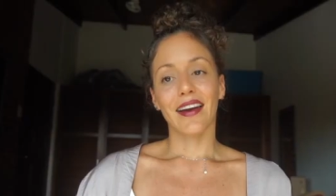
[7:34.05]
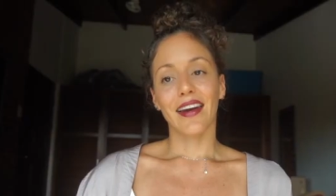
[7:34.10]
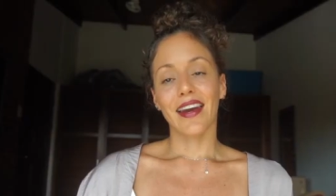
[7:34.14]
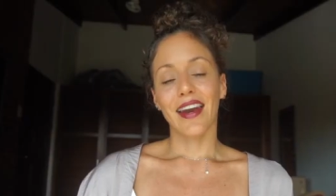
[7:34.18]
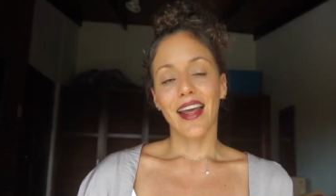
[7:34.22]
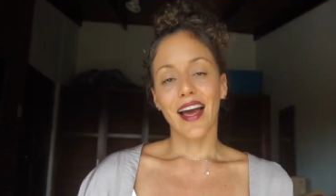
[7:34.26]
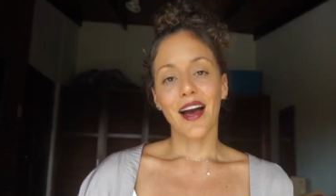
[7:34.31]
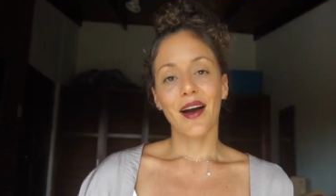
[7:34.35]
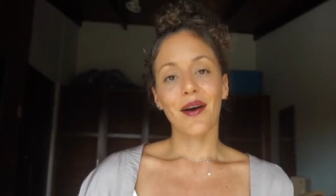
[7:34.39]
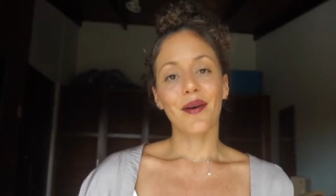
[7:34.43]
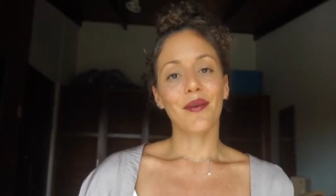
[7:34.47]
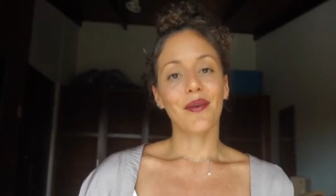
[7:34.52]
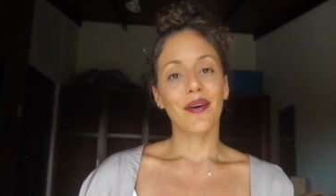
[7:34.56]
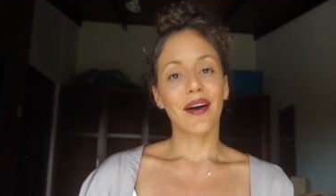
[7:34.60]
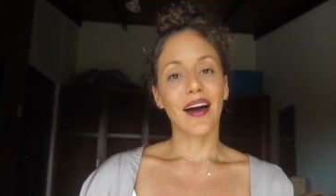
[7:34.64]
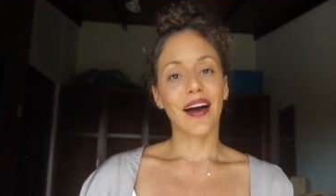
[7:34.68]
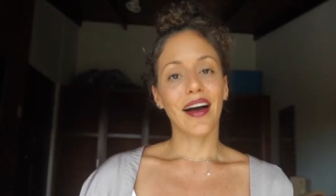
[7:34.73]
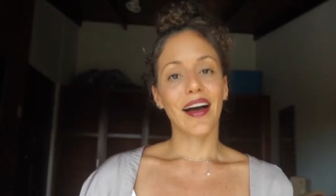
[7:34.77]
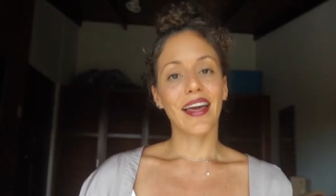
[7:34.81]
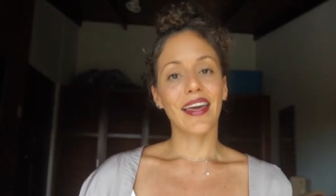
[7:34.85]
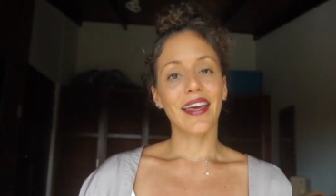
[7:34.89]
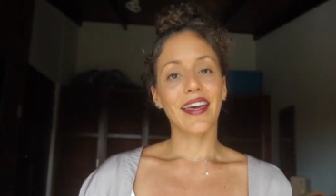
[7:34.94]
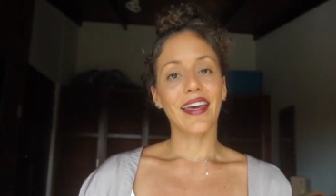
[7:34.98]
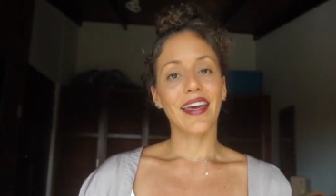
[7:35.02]
now
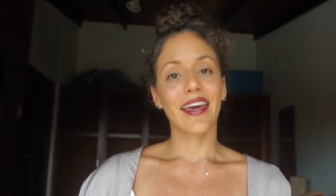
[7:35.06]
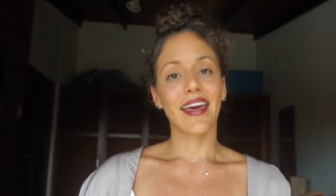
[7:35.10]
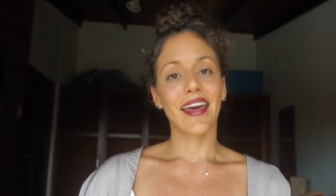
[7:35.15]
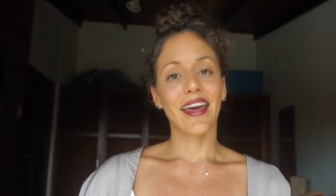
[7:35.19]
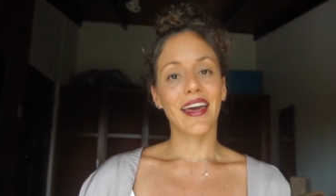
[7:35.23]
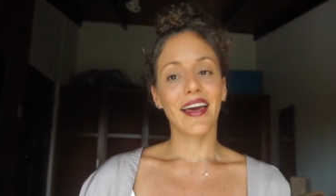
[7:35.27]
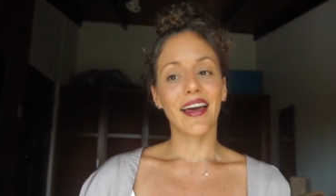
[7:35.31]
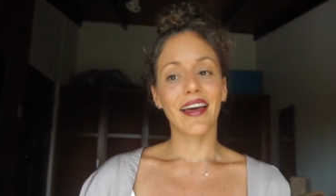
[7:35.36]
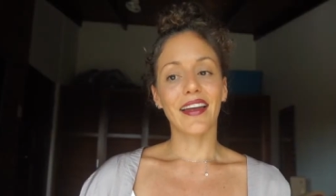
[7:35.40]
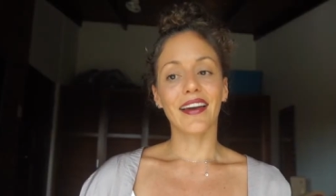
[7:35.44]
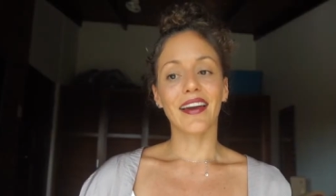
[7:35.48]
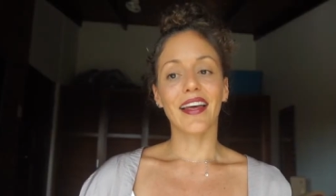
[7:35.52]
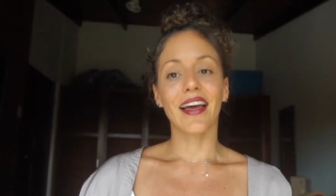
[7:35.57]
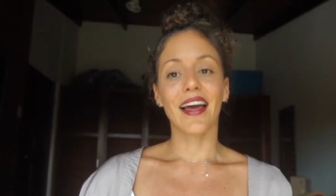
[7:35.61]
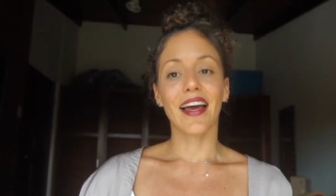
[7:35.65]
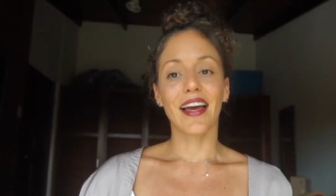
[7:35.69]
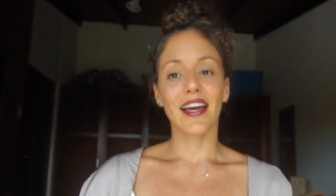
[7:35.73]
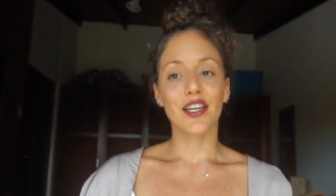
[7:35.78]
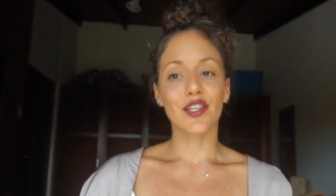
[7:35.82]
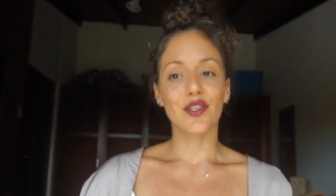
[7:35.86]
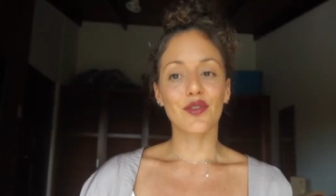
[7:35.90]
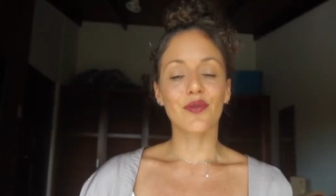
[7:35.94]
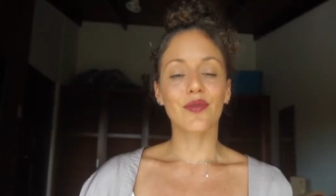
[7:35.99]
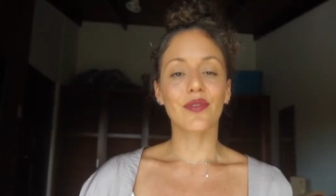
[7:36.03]
I can
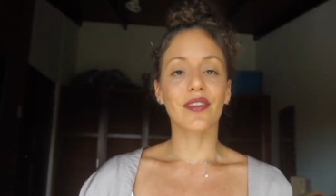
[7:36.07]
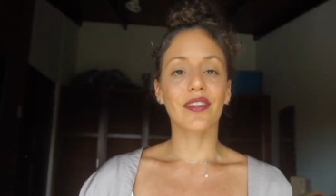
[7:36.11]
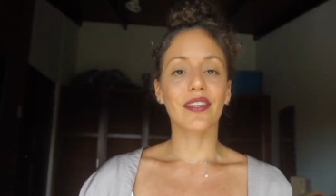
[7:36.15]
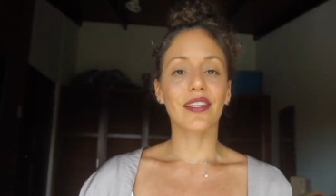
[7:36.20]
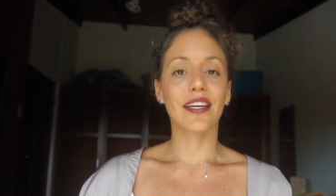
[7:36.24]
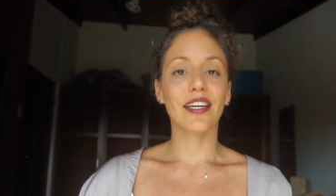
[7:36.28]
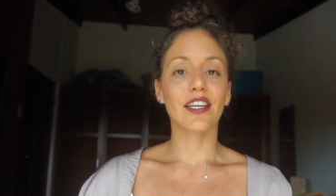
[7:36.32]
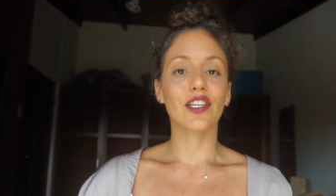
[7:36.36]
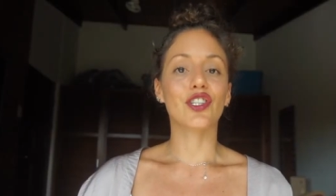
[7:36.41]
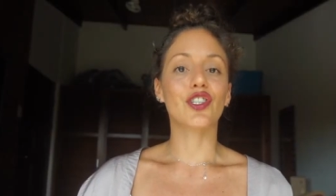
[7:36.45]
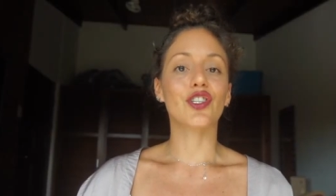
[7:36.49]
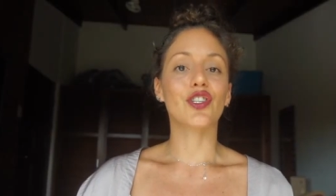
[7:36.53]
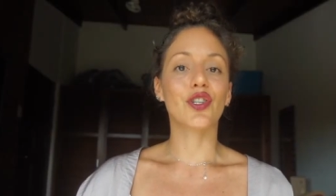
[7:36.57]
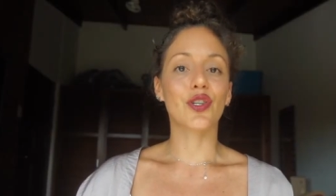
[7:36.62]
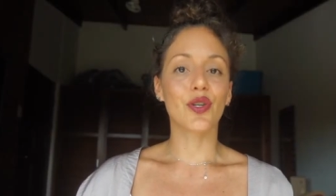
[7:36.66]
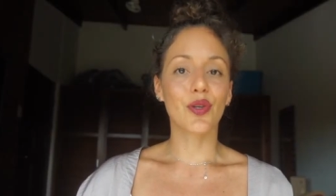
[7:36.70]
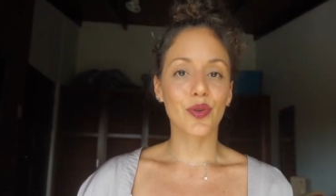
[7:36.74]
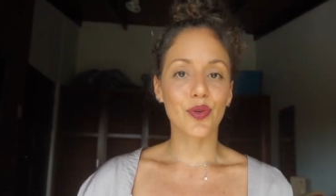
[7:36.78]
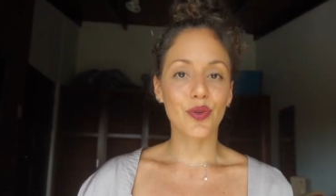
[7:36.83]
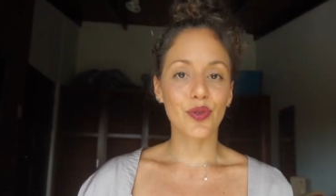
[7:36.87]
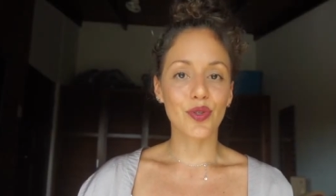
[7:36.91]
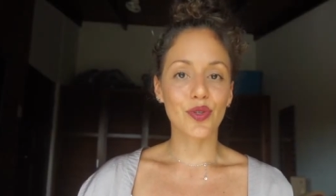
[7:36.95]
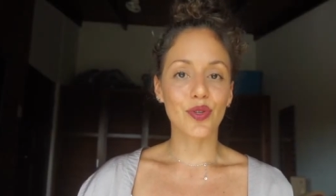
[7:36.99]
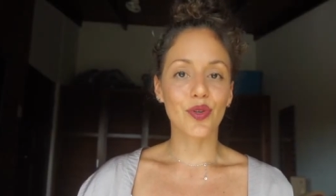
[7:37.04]
actually
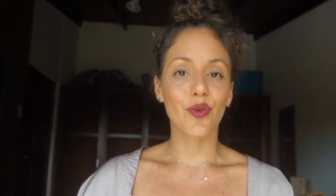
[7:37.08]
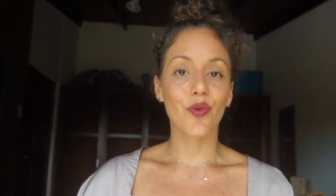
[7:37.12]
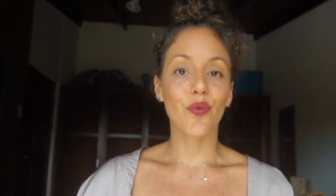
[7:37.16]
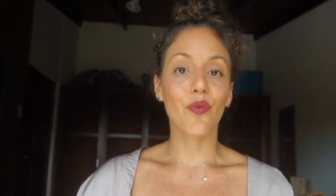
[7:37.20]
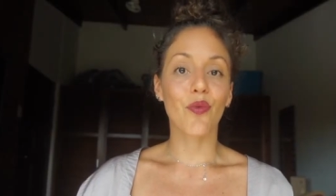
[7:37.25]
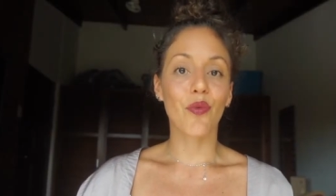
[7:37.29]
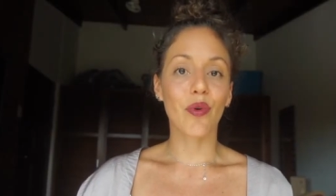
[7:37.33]
choose